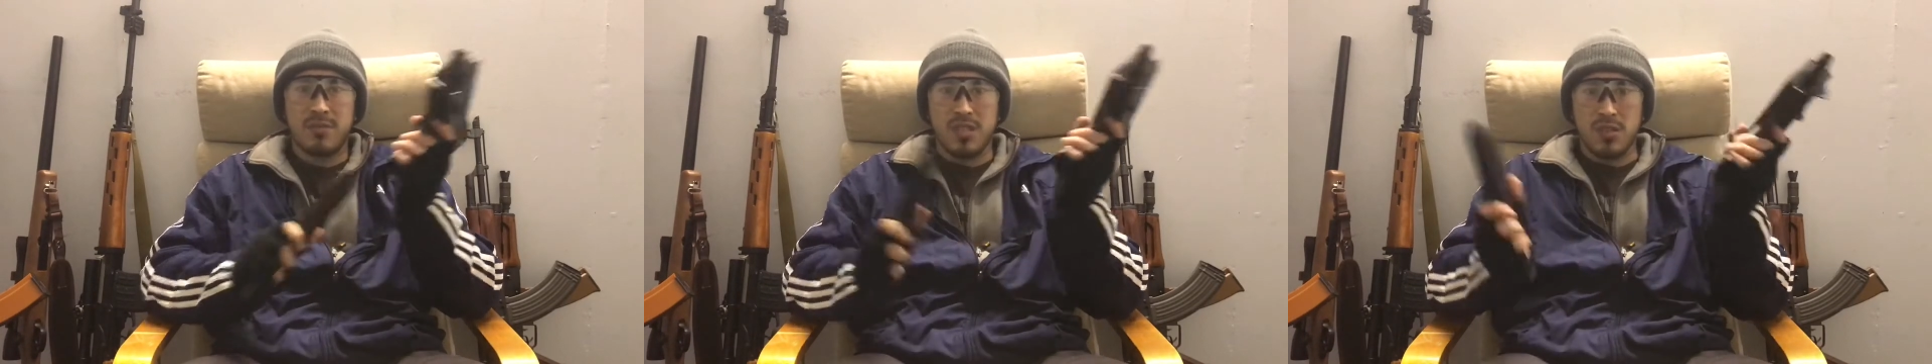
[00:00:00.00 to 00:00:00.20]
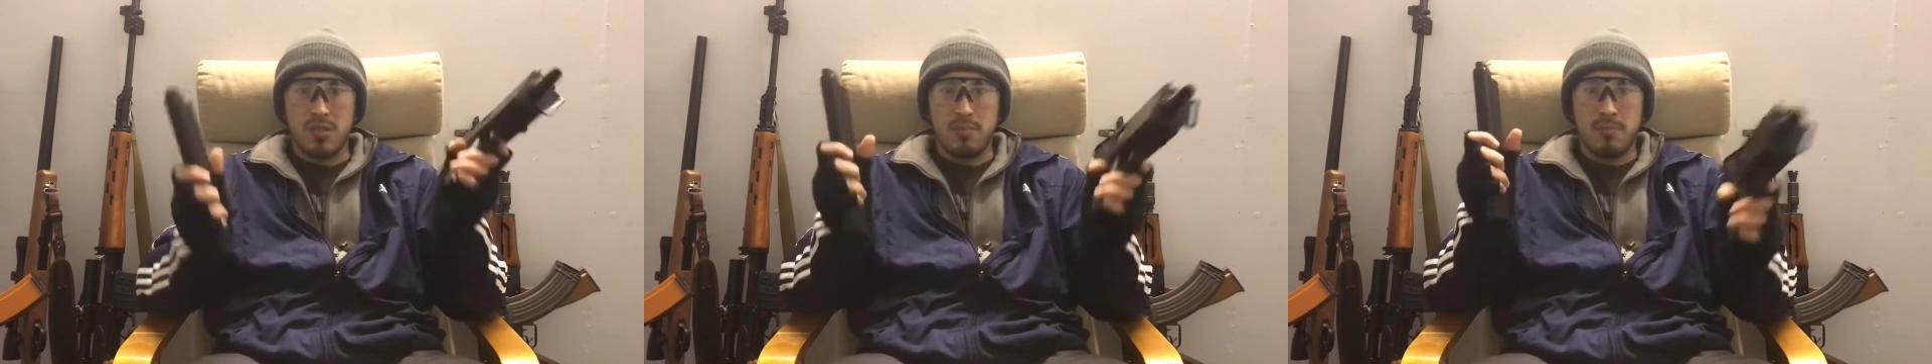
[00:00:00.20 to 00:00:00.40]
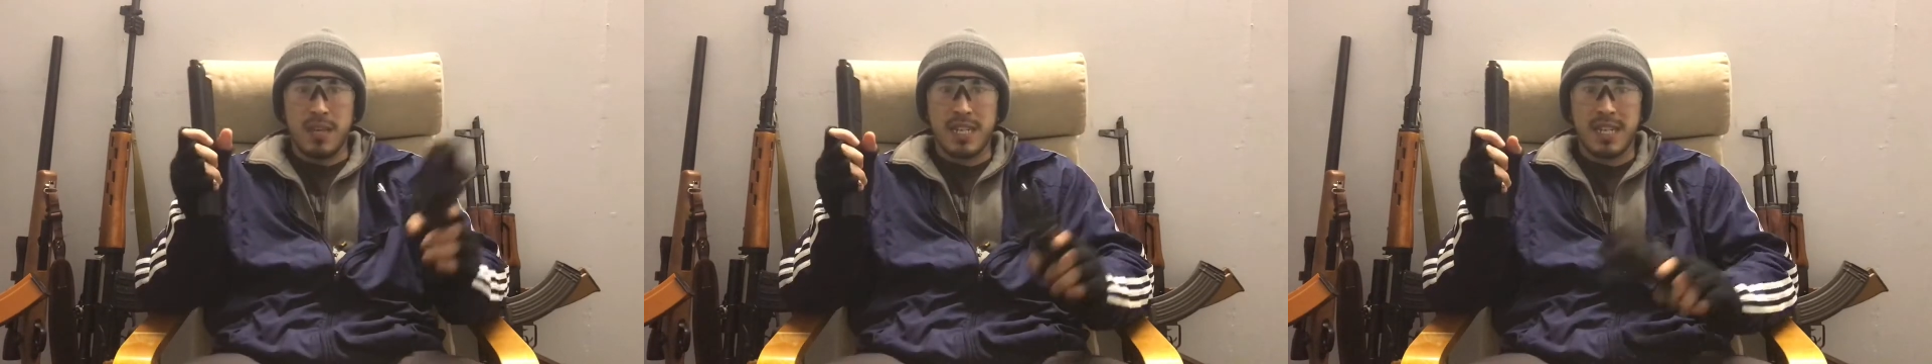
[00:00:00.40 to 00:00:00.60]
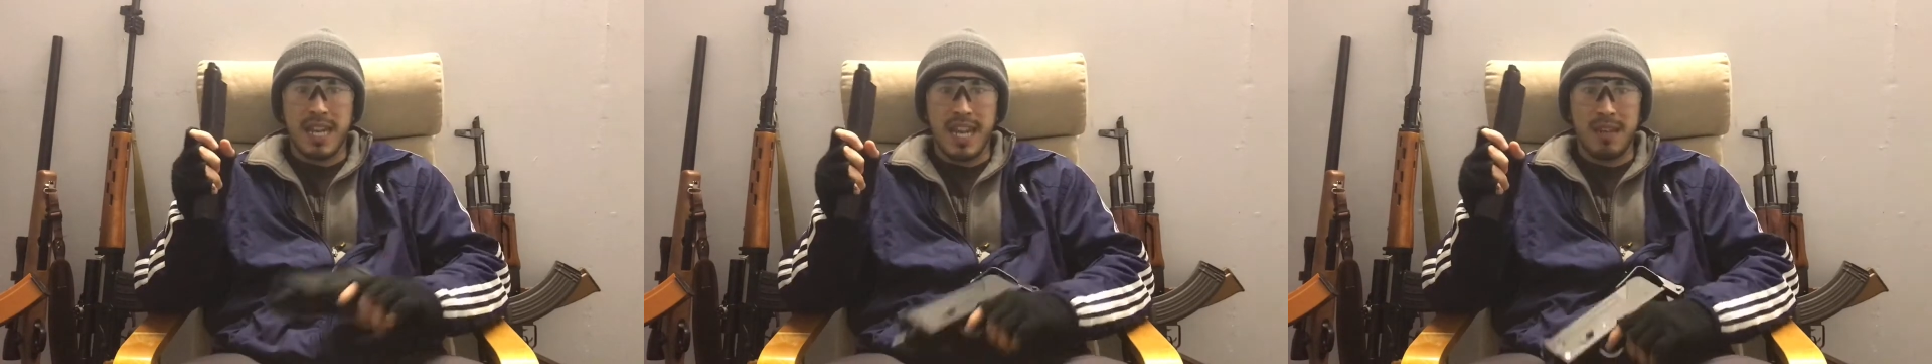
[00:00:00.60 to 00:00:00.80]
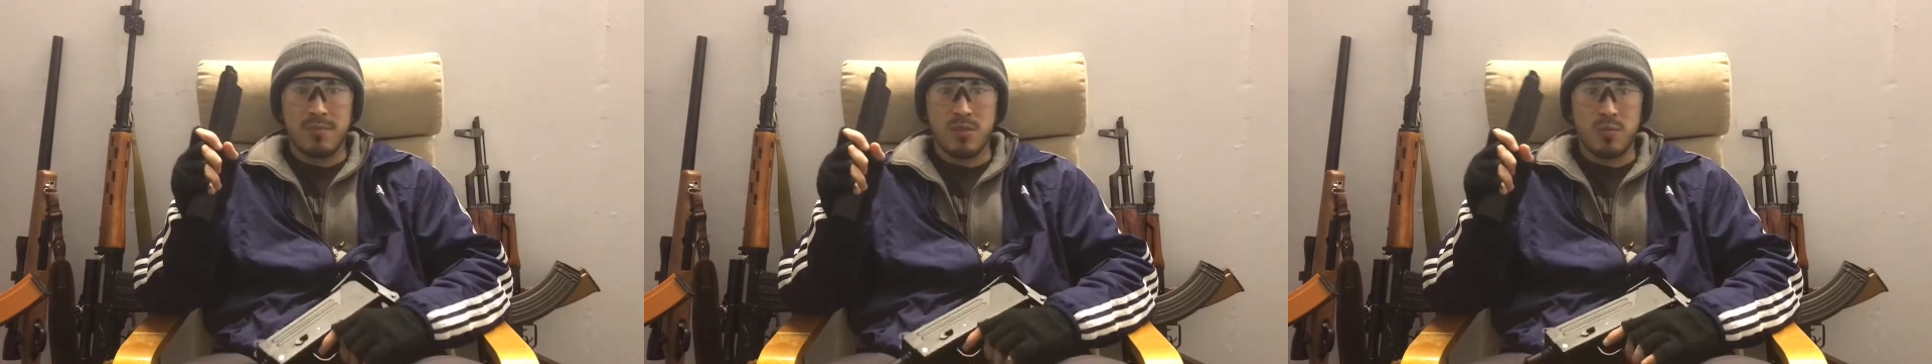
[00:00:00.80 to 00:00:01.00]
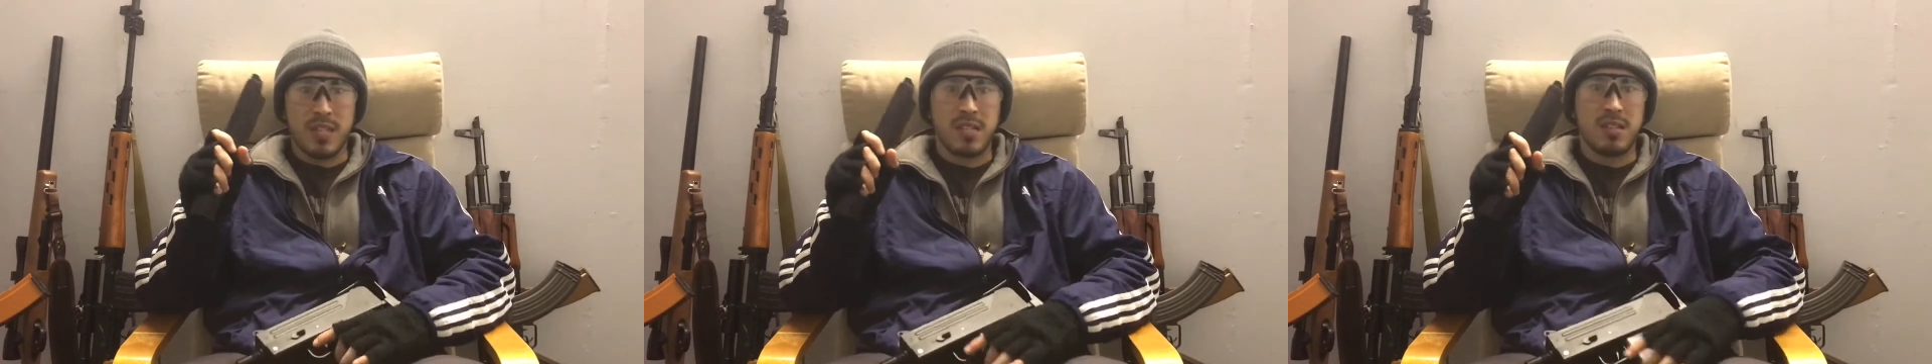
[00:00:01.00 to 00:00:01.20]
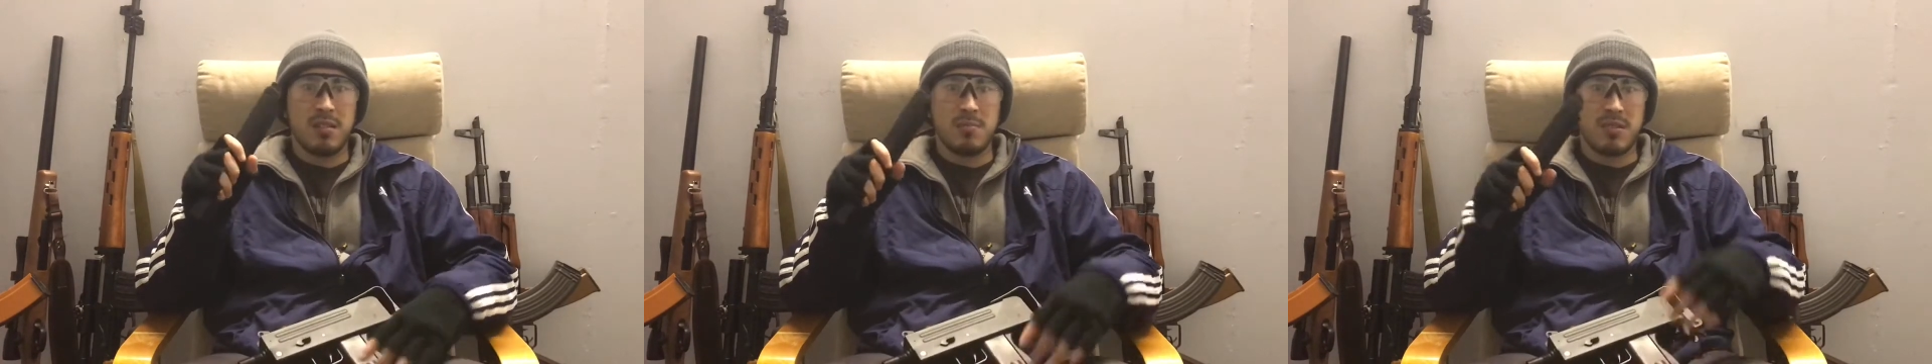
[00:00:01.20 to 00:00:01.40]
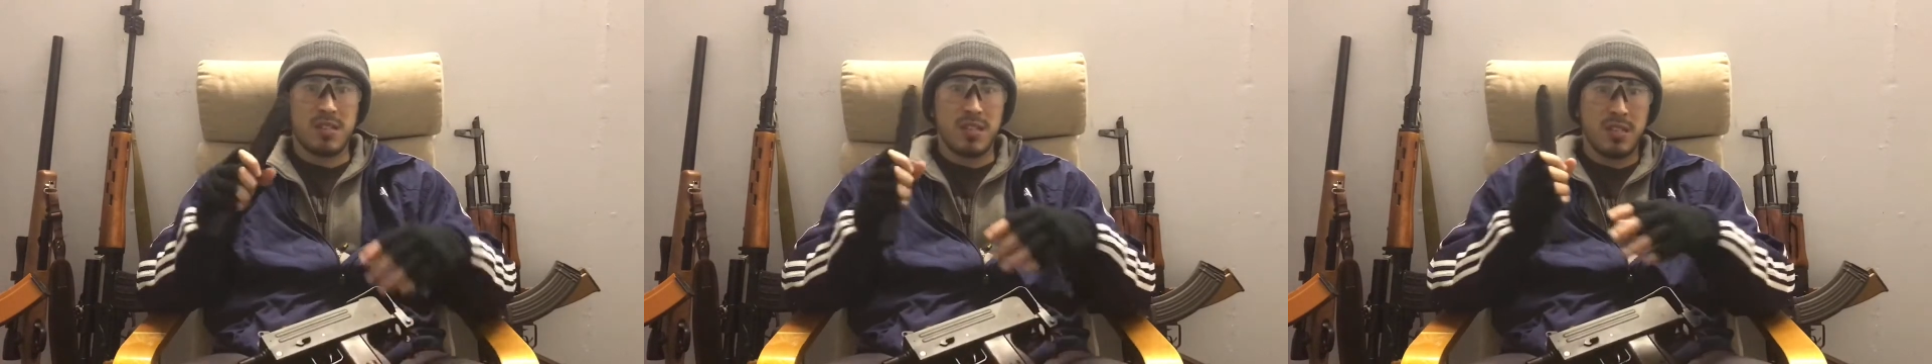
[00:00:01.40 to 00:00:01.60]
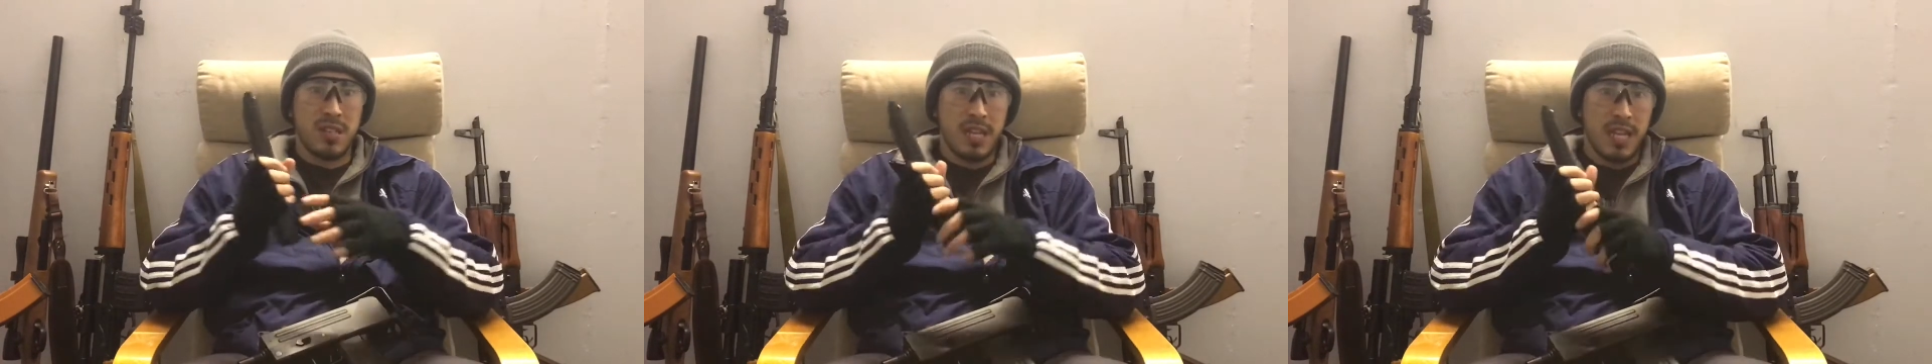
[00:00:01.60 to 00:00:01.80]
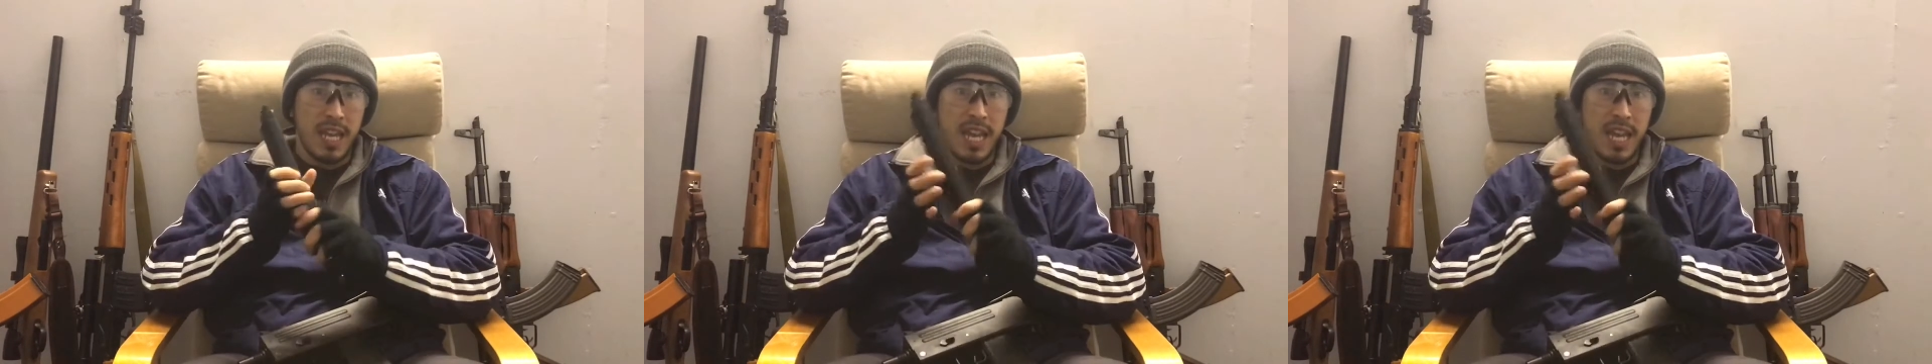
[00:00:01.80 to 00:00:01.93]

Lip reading: you've got mid caps when it comes to